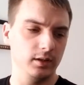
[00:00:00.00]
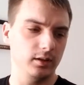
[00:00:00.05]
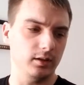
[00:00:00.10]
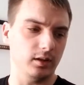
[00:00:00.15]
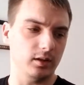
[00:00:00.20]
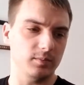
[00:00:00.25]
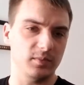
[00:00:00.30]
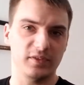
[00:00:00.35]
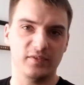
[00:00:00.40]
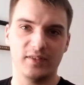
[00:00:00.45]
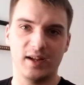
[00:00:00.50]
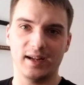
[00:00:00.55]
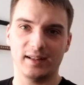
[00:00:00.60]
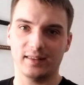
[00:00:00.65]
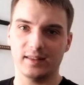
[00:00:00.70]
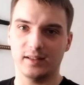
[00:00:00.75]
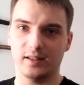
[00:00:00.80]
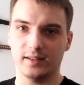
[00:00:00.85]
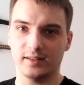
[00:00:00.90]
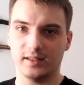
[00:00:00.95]
The fact that
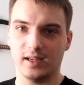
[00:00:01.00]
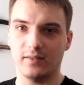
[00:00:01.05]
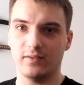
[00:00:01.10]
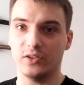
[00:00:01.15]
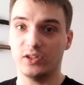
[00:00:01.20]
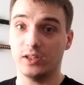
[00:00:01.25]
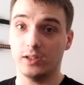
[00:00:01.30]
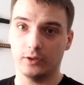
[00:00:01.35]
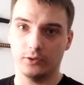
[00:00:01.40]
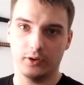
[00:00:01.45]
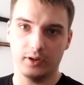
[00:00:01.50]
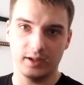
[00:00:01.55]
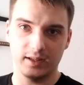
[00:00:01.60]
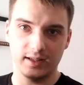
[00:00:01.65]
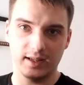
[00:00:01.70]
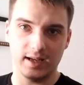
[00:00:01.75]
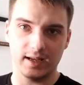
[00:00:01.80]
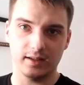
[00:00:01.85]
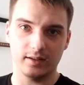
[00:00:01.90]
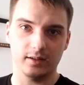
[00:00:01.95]
it does have this integrated
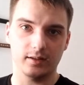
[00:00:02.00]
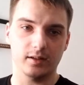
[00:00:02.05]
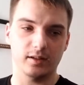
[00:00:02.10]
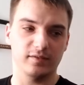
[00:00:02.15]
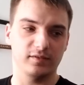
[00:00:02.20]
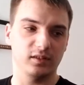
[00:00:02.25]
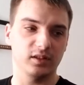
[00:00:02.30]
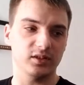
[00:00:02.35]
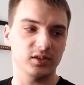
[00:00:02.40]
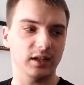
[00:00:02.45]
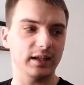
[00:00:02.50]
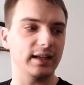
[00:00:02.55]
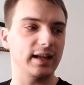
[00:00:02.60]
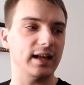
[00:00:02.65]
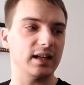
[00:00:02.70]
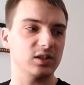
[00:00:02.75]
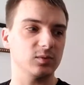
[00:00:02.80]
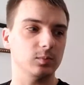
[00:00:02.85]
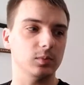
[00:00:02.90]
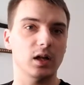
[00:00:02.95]
front sight
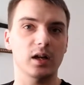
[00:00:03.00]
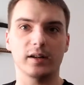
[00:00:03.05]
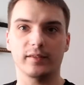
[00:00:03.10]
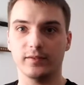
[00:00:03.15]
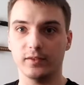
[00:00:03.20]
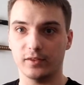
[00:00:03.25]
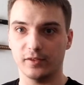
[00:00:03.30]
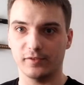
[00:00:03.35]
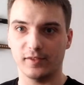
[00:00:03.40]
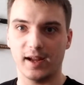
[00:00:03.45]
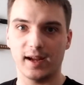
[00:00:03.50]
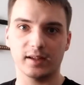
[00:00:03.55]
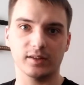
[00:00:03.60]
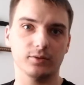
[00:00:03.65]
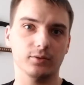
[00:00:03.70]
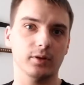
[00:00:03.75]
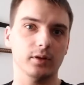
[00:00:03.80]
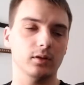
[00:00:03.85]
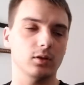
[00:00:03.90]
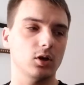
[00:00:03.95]
gas block from the
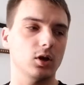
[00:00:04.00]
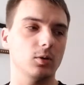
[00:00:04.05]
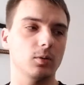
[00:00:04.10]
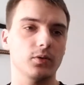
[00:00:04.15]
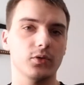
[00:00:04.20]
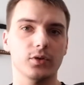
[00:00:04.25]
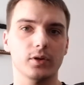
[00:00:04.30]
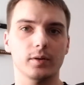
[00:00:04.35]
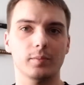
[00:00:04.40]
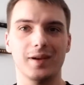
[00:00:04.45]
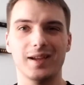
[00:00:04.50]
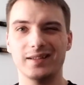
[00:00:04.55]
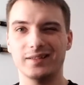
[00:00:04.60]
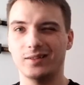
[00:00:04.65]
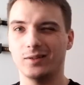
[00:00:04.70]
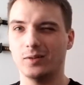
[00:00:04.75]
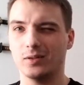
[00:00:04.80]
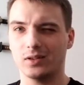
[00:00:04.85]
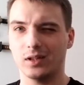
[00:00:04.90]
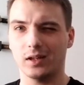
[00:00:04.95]
factory, along with a
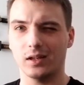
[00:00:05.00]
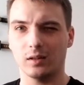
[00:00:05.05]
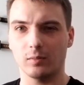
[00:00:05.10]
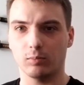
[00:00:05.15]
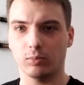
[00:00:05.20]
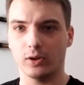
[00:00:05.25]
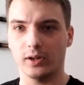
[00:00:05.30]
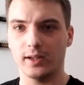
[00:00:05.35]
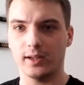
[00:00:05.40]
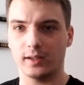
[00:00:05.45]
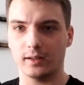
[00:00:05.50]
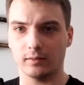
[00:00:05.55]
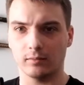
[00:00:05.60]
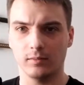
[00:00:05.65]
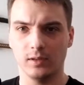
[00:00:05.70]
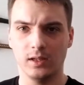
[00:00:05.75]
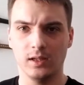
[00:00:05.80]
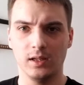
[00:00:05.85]
A2 style brake and